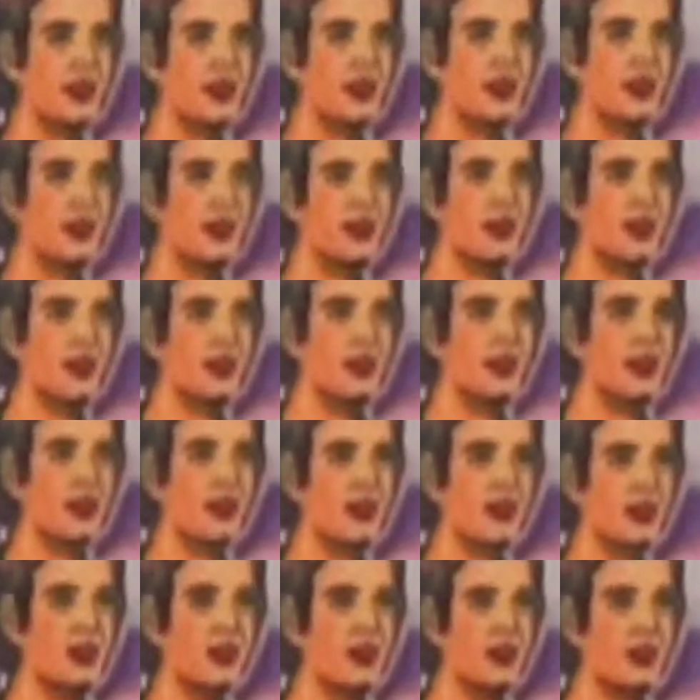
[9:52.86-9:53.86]
him. And boys and
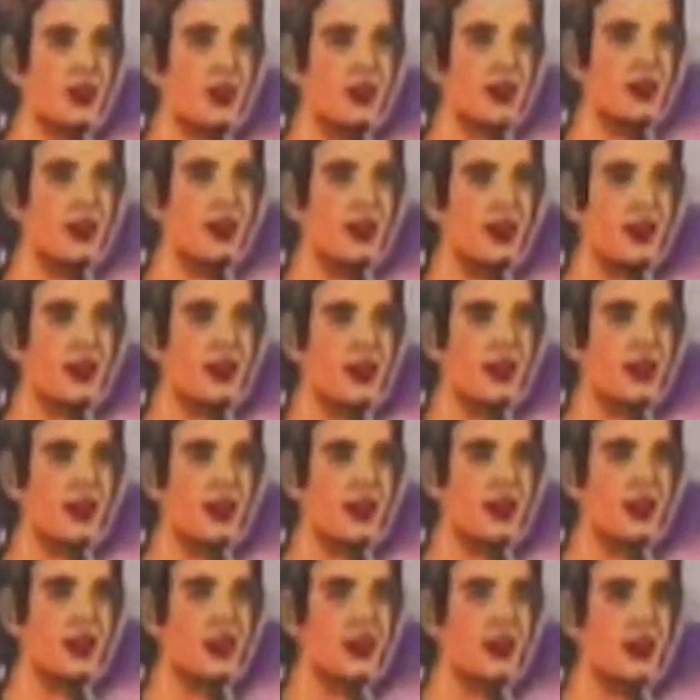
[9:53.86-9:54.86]
girls, he's in a dangerous
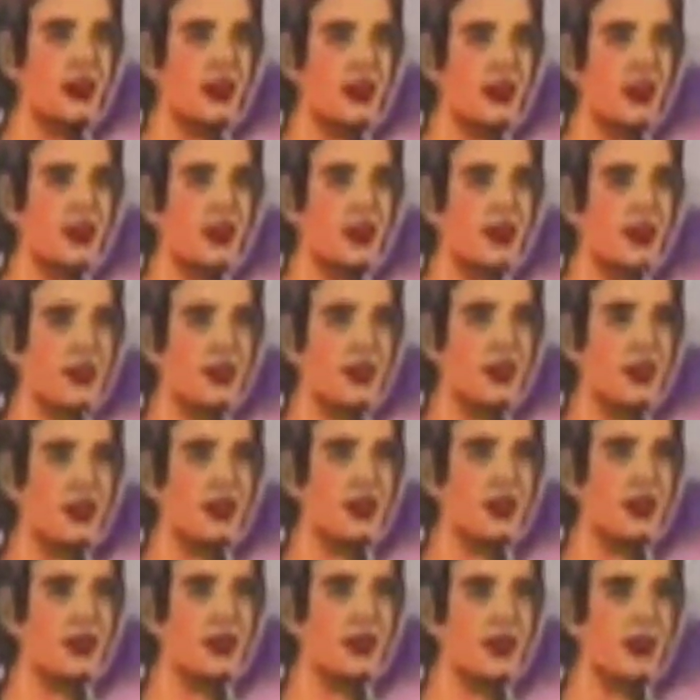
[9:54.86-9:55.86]
place. How many of you all
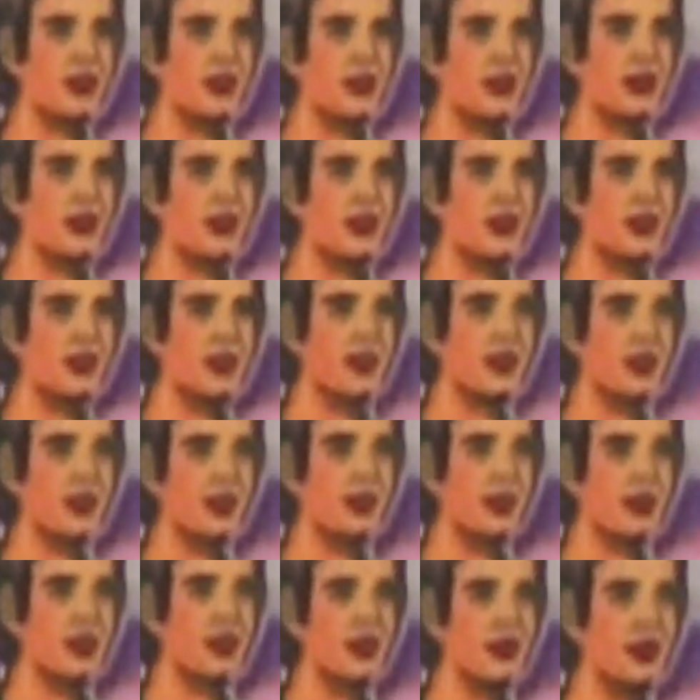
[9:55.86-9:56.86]
would let your
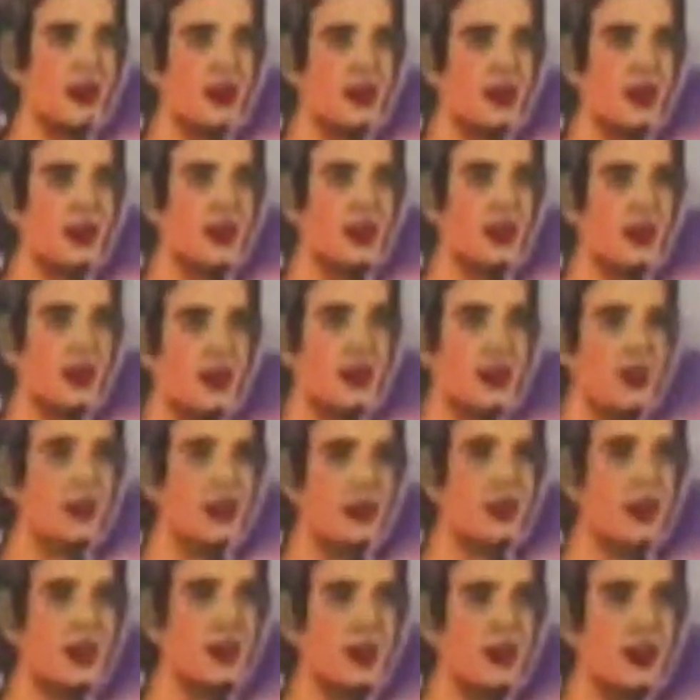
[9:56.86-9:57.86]
parents would just let you be
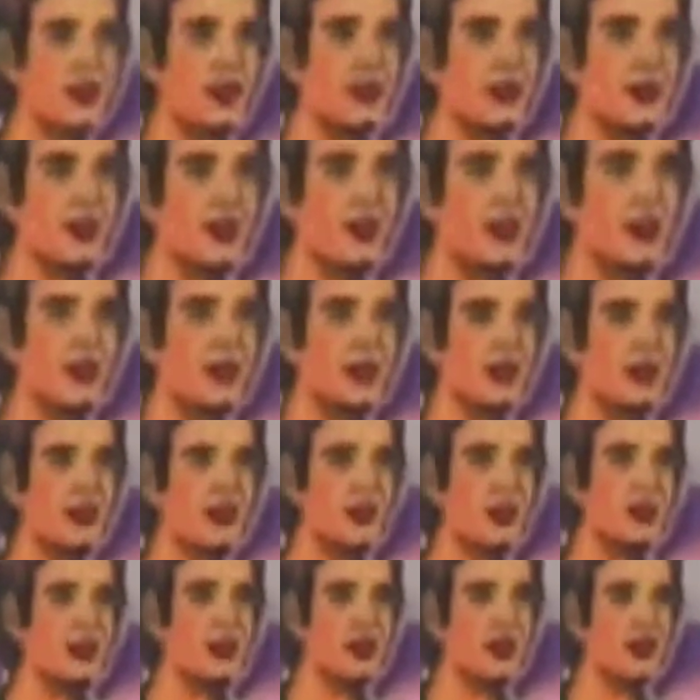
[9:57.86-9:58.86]
out in the field all by
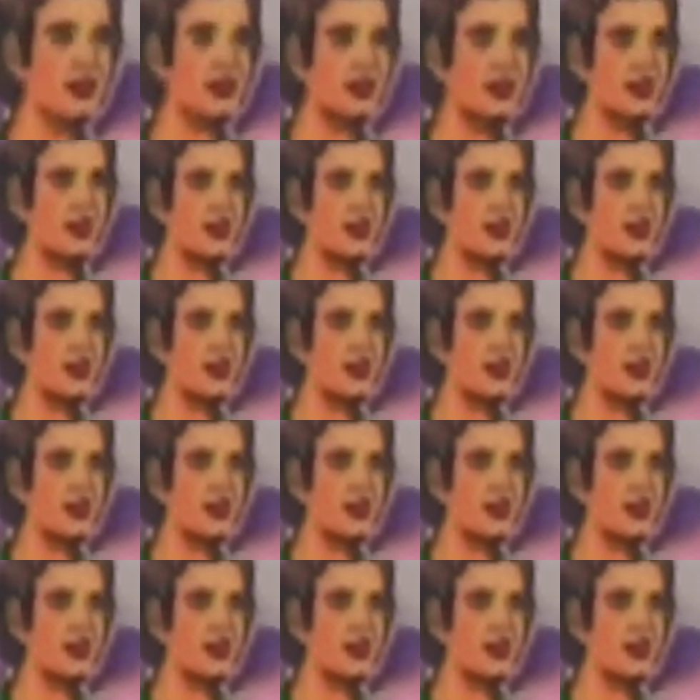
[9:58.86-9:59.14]
yourself all